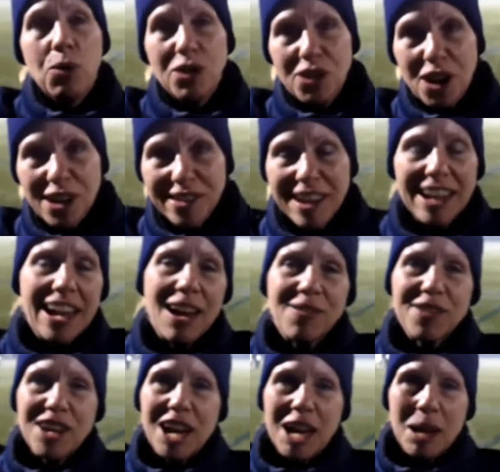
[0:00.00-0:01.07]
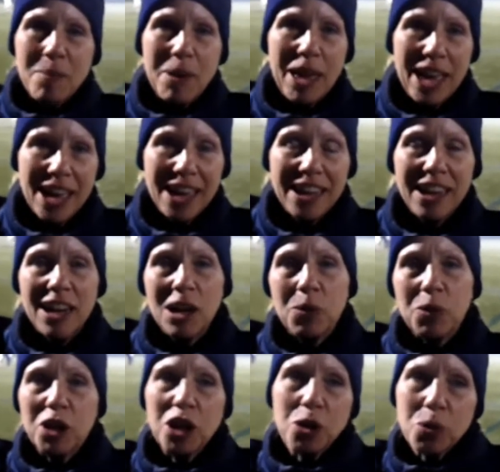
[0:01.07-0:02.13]
we talked at halftime and
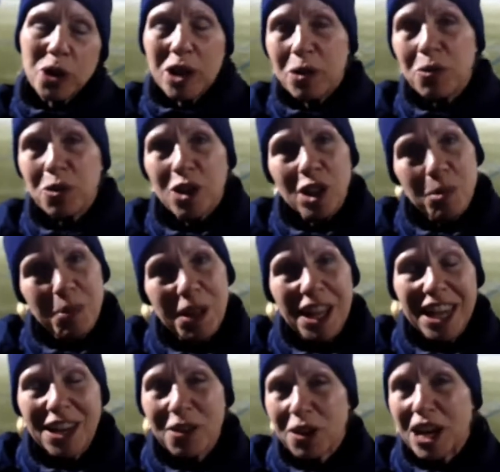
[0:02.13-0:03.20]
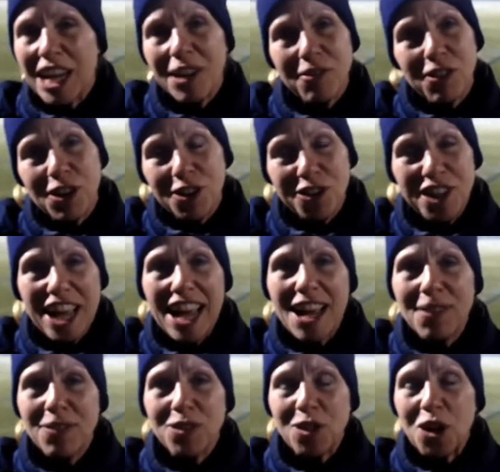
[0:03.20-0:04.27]
uh, we knew we didn't really play a great first
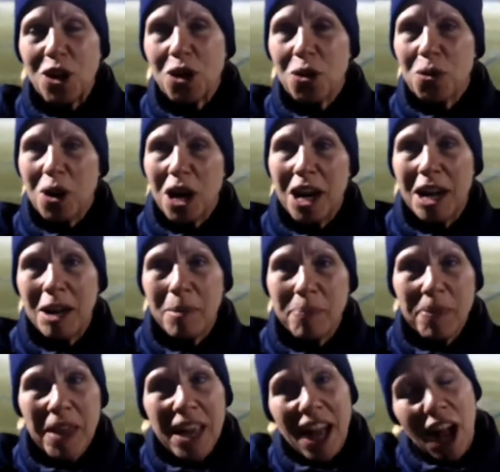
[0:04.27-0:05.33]
half so um,